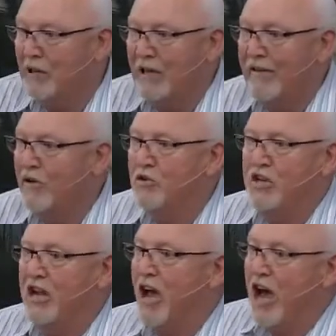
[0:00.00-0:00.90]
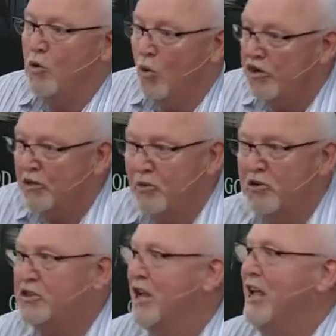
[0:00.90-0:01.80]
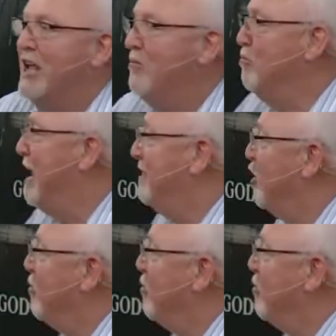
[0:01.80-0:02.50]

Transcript: believers and God worshipers, but their